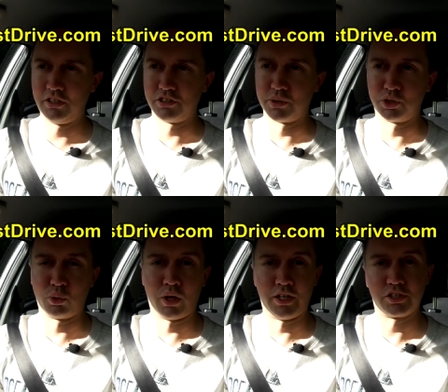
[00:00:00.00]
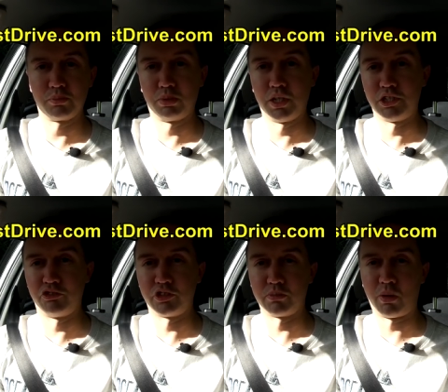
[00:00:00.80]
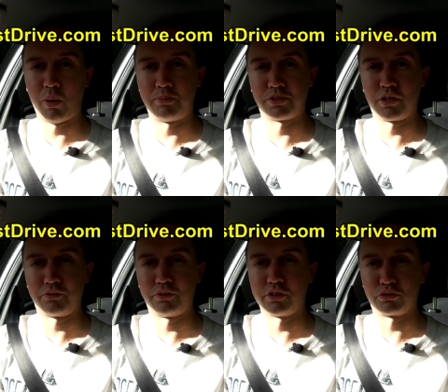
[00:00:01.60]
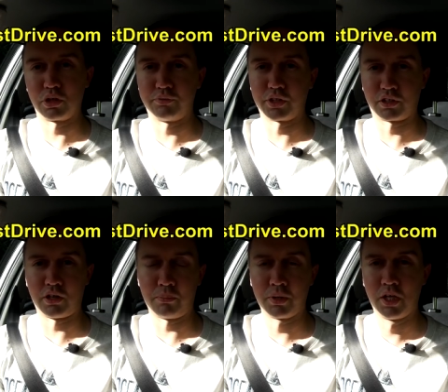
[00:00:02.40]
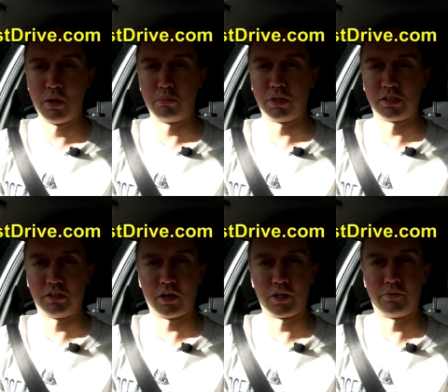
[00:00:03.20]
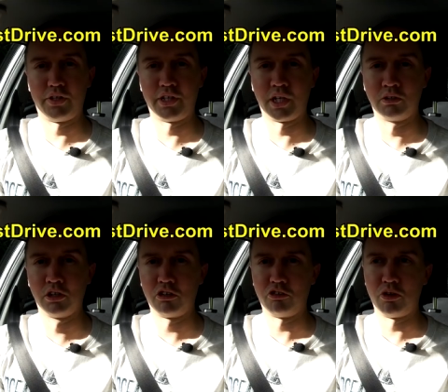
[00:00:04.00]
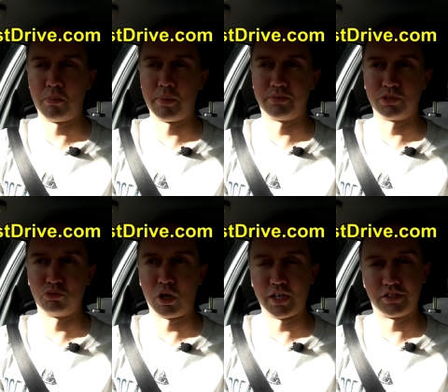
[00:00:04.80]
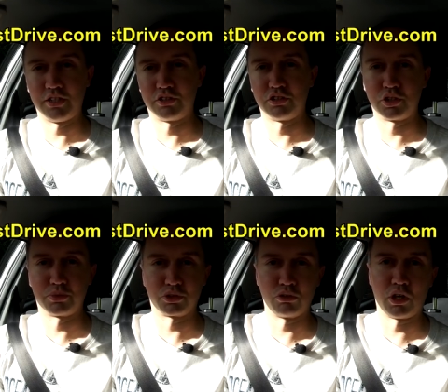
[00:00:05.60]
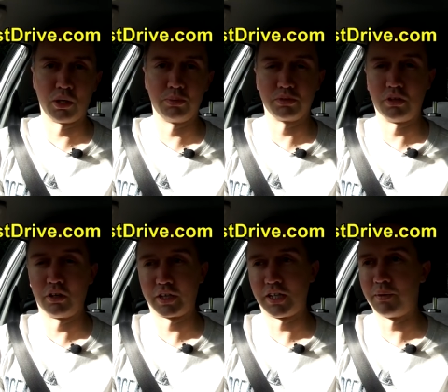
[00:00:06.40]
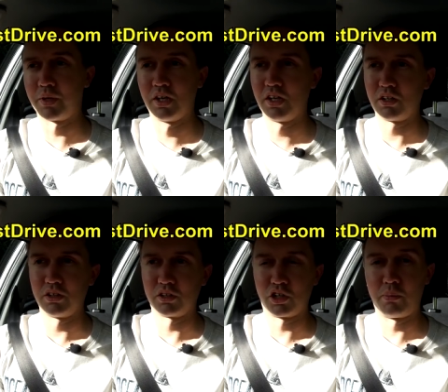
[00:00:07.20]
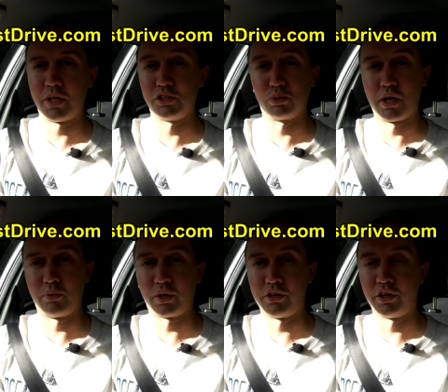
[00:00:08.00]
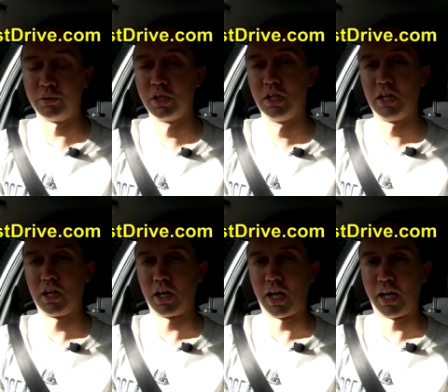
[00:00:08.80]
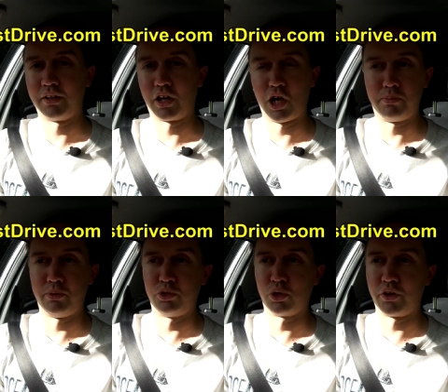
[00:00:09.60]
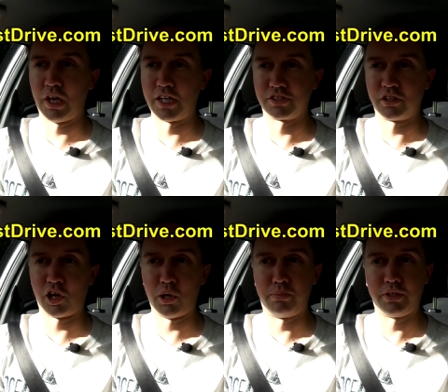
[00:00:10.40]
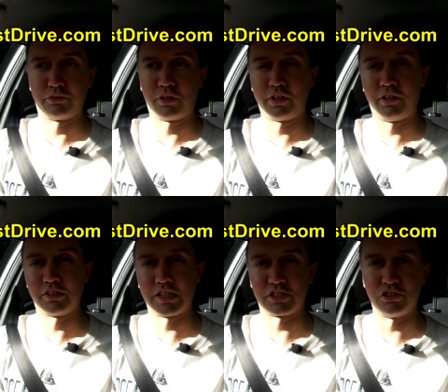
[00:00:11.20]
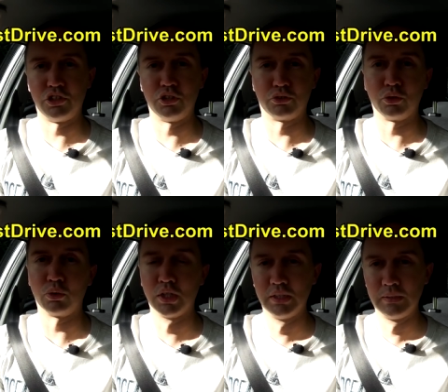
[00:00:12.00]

So as always, please visit my website 1stdrive.com, please like the video, remember to rate it, to subscribe, like it, comment, whatever you want to do. And I hope you enjoyed that lesson, I hope you find these lessons useful.